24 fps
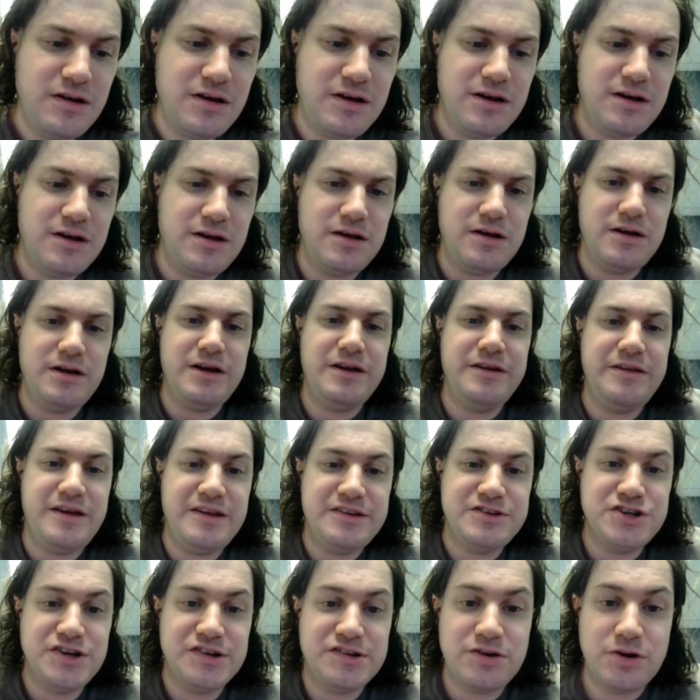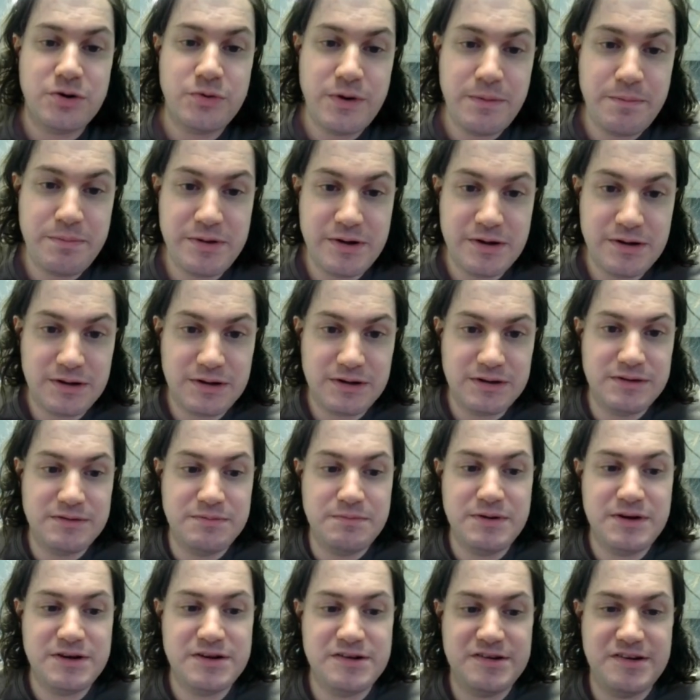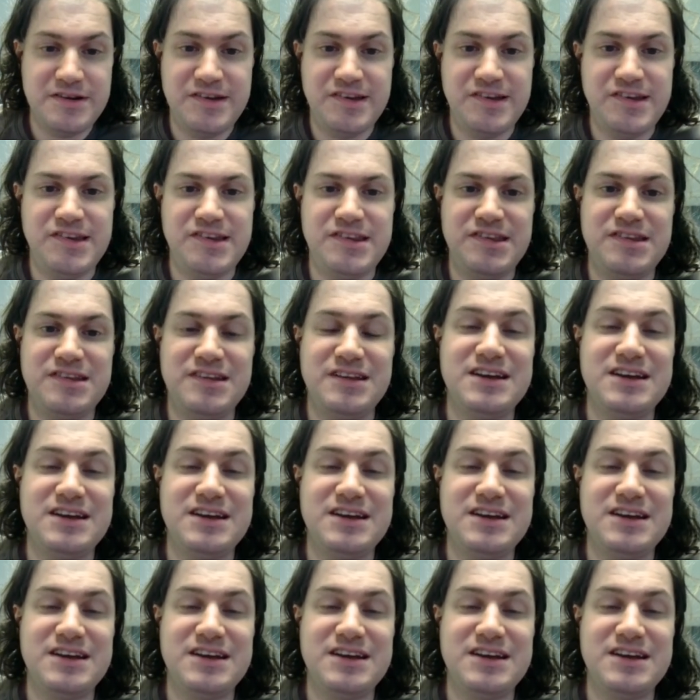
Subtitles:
And that just got repealed because